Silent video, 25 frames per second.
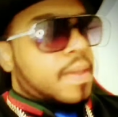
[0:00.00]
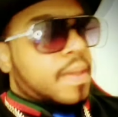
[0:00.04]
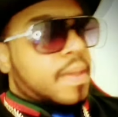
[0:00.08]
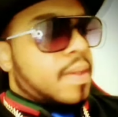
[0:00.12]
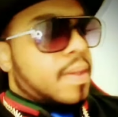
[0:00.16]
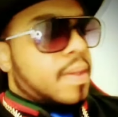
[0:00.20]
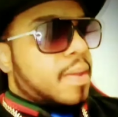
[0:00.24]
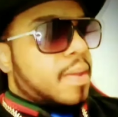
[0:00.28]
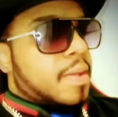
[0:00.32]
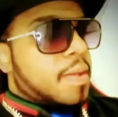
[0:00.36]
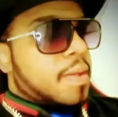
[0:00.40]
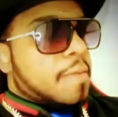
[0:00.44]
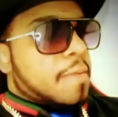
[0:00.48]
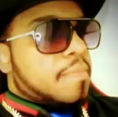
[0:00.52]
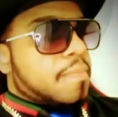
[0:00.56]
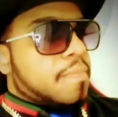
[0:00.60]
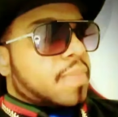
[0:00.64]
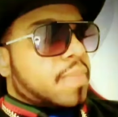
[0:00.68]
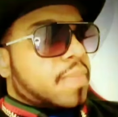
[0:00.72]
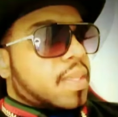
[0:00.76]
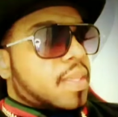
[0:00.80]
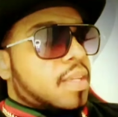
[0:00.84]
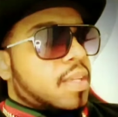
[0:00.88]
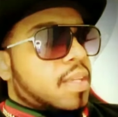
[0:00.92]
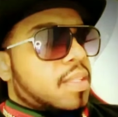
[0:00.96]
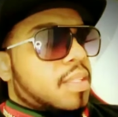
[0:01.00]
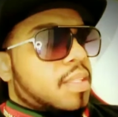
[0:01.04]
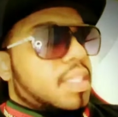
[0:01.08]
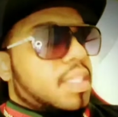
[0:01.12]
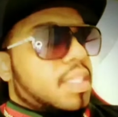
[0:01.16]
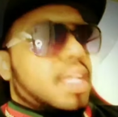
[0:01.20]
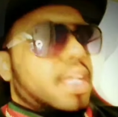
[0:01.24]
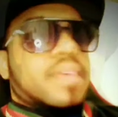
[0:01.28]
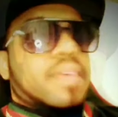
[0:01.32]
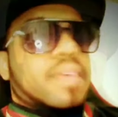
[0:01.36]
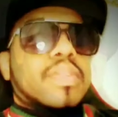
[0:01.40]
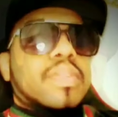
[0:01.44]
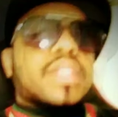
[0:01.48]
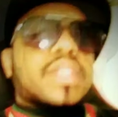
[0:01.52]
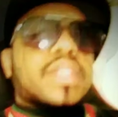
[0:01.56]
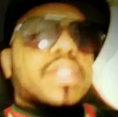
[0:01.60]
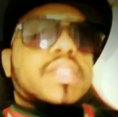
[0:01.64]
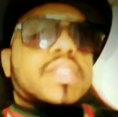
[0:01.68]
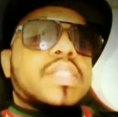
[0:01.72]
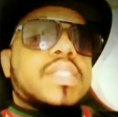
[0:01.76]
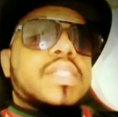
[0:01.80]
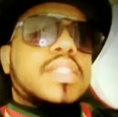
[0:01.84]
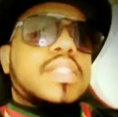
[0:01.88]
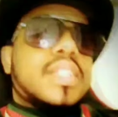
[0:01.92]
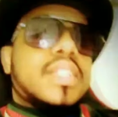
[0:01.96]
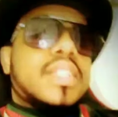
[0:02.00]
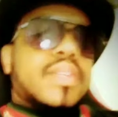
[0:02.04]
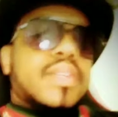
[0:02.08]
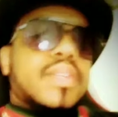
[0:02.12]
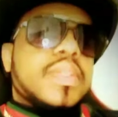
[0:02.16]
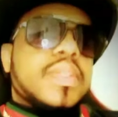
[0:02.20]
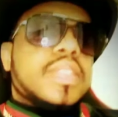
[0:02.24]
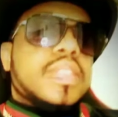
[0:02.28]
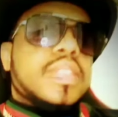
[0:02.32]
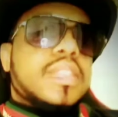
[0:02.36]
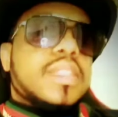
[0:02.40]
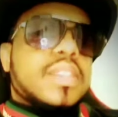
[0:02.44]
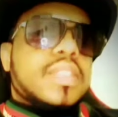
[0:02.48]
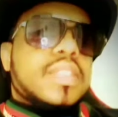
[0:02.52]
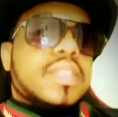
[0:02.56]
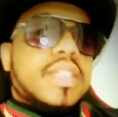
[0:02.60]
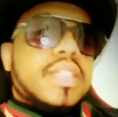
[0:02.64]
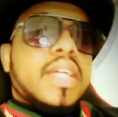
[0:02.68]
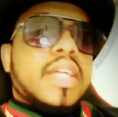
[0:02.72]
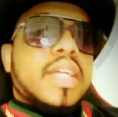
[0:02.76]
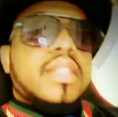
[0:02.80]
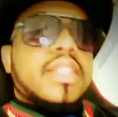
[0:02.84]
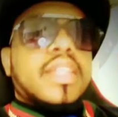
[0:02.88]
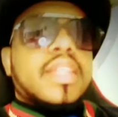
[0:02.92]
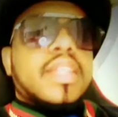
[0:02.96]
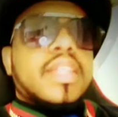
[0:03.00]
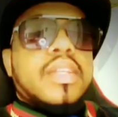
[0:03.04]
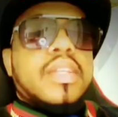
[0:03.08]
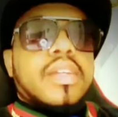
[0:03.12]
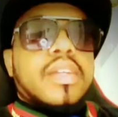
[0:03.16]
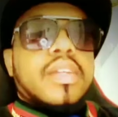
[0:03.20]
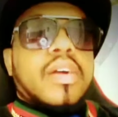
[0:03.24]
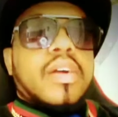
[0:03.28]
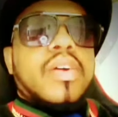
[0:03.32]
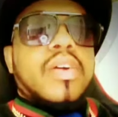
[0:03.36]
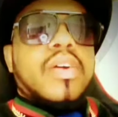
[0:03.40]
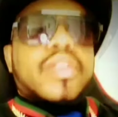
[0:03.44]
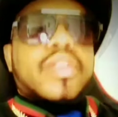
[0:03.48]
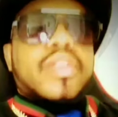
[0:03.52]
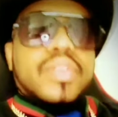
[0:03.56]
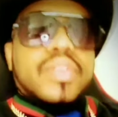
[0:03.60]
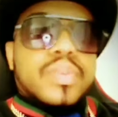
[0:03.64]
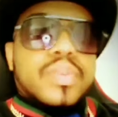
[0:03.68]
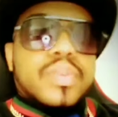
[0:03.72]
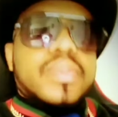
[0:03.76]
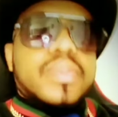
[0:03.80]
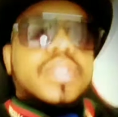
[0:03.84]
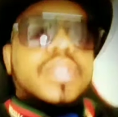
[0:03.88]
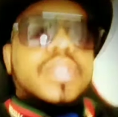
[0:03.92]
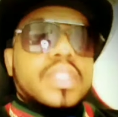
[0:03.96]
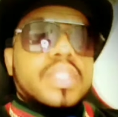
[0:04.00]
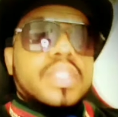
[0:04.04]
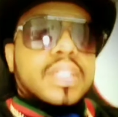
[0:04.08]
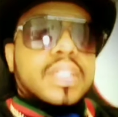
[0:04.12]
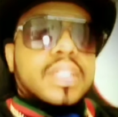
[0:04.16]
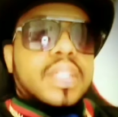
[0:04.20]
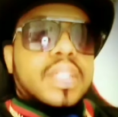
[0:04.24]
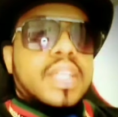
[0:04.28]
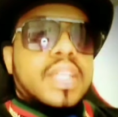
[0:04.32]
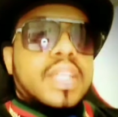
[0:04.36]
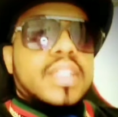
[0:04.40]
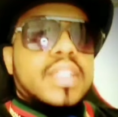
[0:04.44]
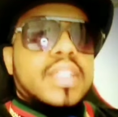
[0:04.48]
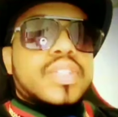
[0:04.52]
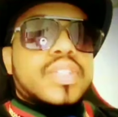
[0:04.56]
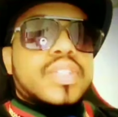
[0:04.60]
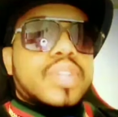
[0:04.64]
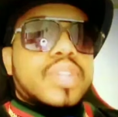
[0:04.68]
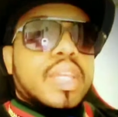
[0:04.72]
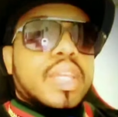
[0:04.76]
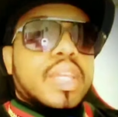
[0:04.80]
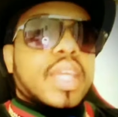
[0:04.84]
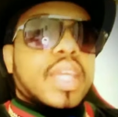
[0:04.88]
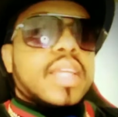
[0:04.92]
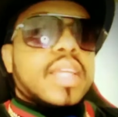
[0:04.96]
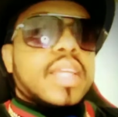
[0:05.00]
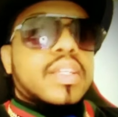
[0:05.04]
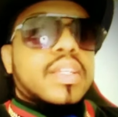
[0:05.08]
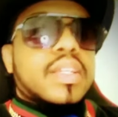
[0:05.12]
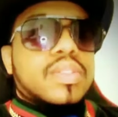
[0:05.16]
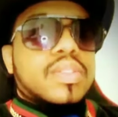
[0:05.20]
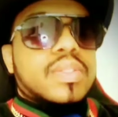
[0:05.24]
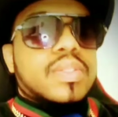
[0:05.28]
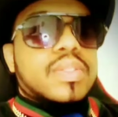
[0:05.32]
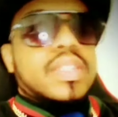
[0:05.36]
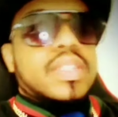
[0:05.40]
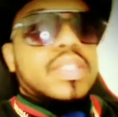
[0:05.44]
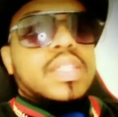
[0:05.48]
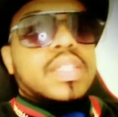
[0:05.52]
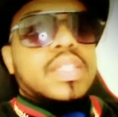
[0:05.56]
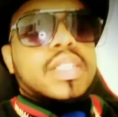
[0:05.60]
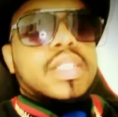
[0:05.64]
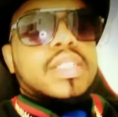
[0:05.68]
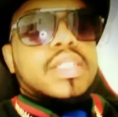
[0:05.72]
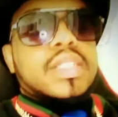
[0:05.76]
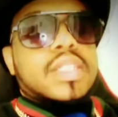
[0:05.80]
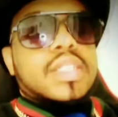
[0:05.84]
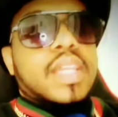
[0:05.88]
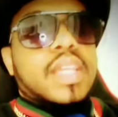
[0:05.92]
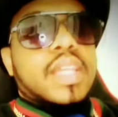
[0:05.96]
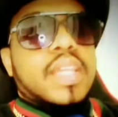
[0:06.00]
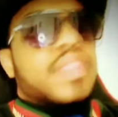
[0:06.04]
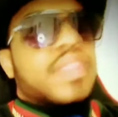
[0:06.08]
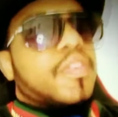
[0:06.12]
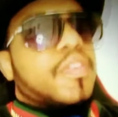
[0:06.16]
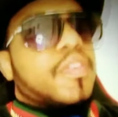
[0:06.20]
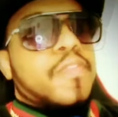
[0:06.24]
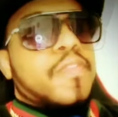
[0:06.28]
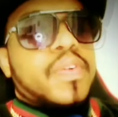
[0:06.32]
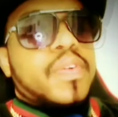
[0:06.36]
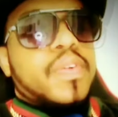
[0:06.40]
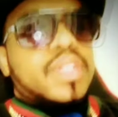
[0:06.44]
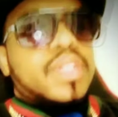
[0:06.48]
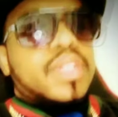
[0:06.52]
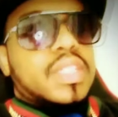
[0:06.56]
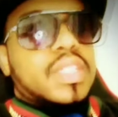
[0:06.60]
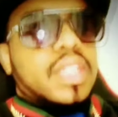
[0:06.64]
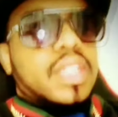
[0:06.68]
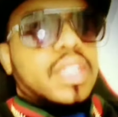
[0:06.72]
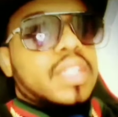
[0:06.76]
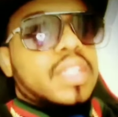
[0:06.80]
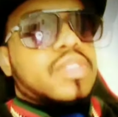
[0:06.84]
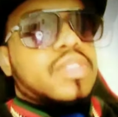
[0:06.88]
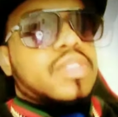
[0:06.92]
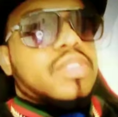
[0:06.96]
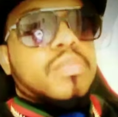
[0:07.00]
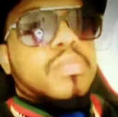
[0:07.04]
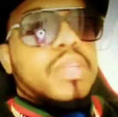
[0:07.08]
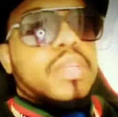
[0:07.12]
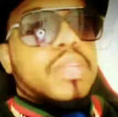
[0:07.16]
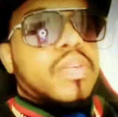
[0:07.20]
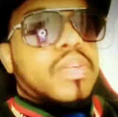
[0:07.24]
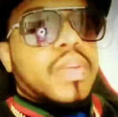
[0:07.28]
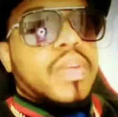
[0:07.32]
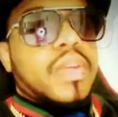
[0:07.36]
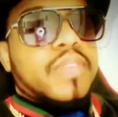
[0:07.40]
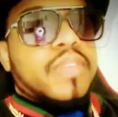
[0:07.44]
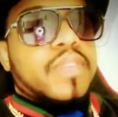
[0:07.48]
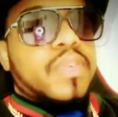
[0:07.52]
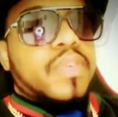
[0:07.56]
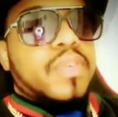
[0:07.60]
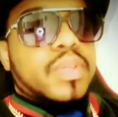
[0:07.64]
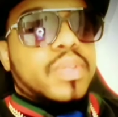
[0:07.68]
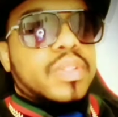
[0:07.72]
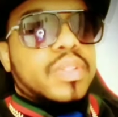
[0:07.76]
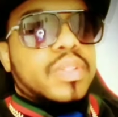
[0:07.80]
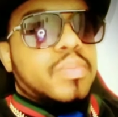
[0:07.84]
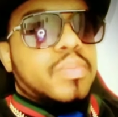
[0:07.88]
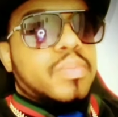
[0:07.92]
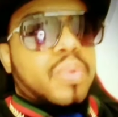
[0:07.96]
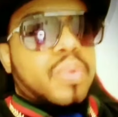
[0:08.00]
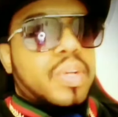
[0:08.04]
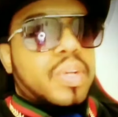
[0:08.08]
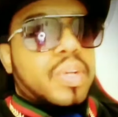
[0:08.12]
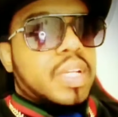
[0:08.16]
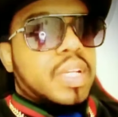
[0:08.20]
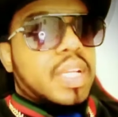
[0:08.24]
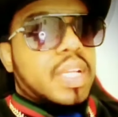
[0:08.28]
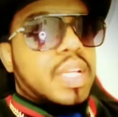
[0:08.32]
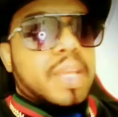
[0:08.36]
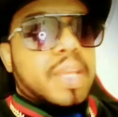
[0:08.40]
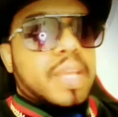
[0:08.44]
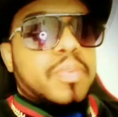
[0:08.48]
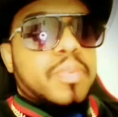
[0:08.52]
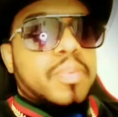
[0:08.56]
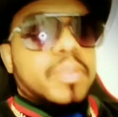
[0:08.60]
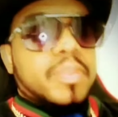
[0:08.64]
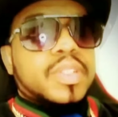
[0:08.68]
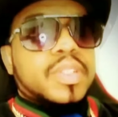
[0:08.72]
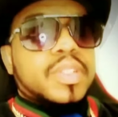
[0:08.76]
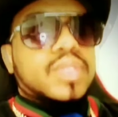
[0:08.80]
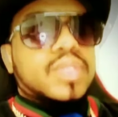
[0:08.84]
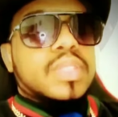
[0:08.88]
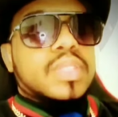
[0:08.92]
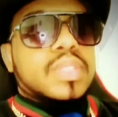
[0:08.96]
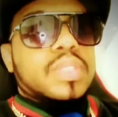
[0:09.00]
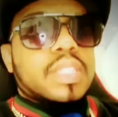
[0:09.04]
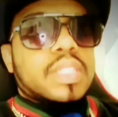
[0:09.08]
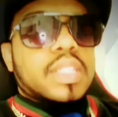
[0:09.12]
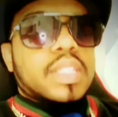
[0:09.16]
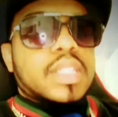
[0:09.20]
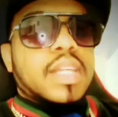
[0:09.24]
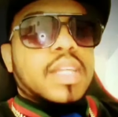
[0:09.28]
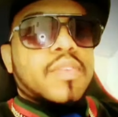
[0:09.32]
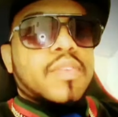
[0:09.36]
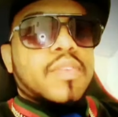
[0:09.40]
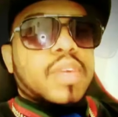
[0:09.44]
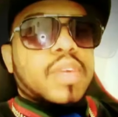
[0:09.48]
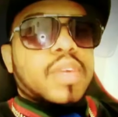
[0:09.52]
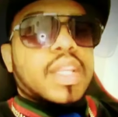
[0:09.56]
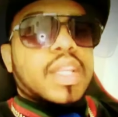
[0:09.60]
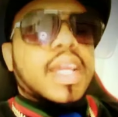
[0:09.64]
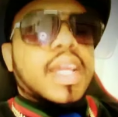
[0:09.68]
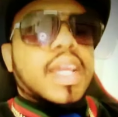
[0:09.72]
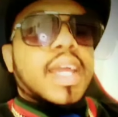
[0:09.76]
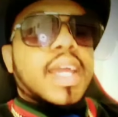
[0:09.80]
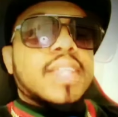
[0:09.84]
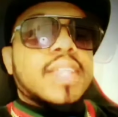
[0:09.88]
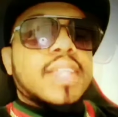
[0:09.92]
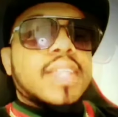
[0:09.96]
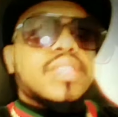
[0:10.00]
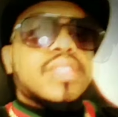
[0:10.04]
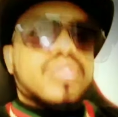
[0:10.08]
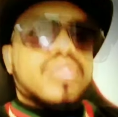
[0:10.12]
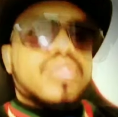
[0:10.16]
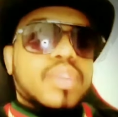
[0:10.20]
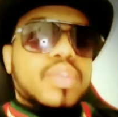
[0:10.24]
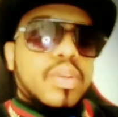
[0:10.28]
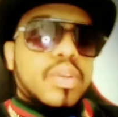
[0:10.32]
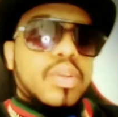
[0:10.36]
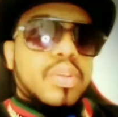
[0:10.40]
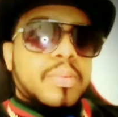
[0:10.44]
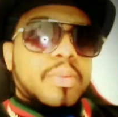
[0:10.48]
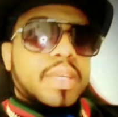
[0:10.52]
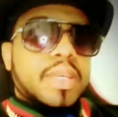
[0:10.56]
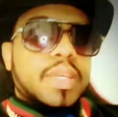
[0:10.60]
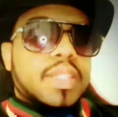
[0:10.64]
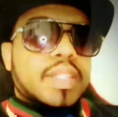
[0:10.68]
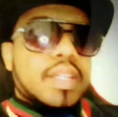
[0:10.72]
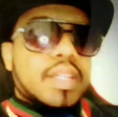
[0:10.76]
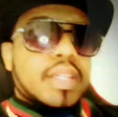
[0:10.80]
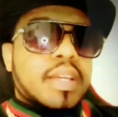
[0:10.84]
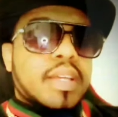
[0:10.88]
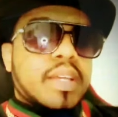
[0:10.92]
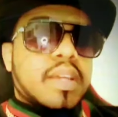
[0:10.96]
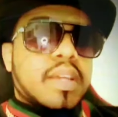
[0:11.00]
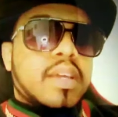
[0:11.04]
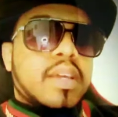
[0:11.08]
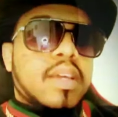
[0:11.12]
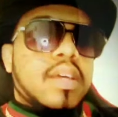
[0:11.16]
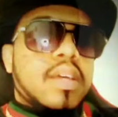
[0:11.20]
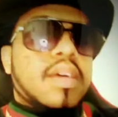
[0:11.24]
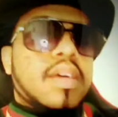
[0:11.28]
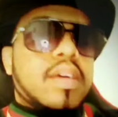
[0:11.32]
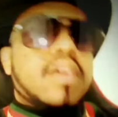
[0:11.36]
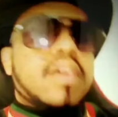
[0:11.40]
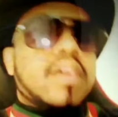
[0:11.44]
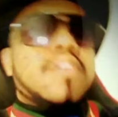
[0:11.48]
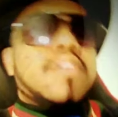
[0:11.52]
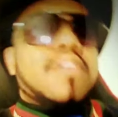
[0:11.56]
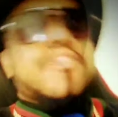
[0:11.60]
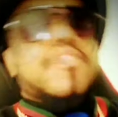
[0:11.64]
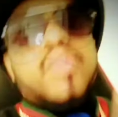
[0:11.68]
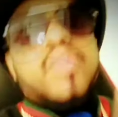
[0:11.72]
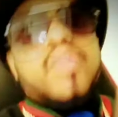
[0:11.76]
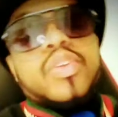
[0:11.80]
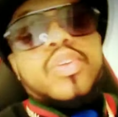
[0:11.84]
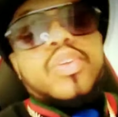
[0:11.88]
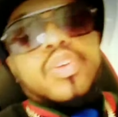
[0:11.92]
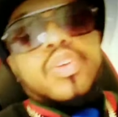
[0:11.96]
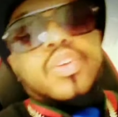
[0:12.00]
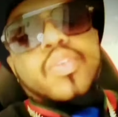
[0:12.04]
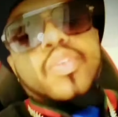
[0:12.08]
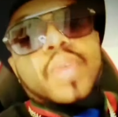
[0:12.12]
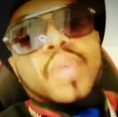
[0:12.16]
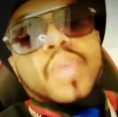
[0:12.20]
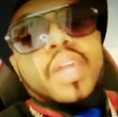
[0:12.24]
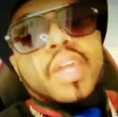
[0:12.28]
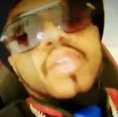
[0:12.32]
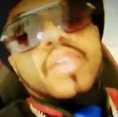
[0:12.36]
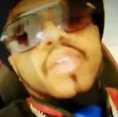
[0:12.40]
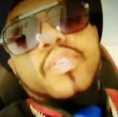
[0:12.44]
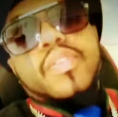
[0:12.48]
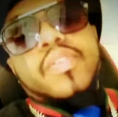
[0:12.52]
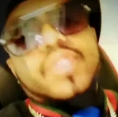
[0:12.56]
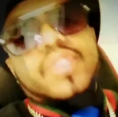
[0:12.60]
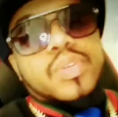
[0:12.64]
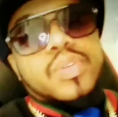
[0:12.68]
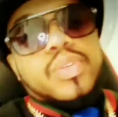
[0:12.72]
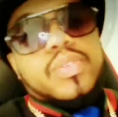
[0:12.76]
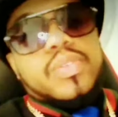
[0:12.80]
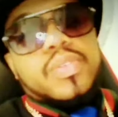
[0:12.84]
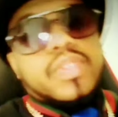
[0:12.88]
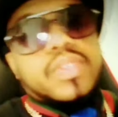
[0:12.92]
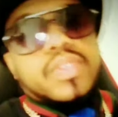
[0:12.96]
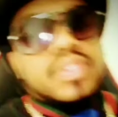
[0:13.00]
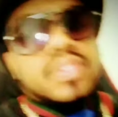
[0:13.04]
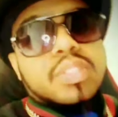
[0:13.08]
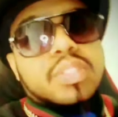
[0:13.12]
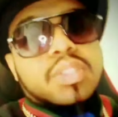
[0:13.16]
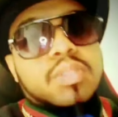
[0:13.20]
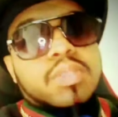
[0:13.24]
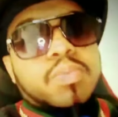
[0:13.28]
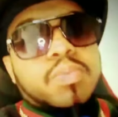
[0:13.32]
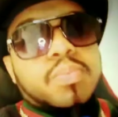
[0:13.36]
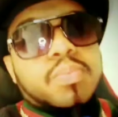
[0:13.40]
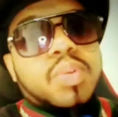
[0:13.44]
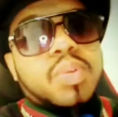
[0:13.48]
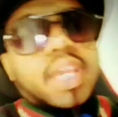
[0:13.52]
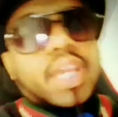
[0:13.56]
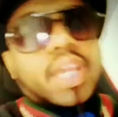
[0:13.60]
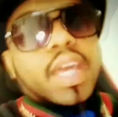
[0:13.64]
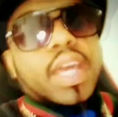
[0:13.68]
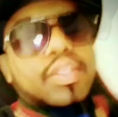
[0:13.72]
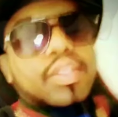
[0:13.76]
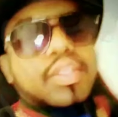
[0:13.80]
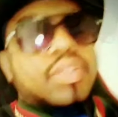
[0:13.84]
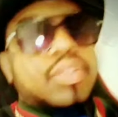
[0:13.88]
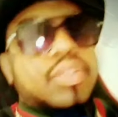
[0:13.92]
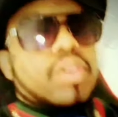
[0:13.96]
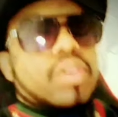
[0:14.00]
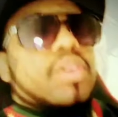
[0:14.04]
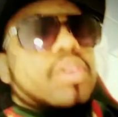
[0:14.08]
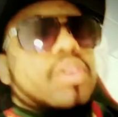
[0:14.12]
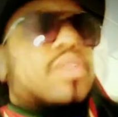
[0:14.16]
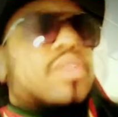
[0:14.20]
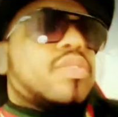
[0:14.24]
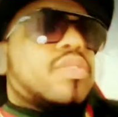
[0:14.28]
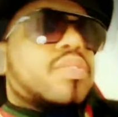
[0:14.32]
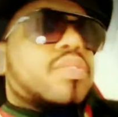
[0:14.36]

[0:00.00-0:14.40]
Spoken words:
There is secrets that they are using. Il y a des secrets qu'ils utilisent. And the first thing is to be grateful in the morning. Et la première chose, c'est d'avoir de la gratitude le matin for the creator of the universe, pour le créateur de l'univers.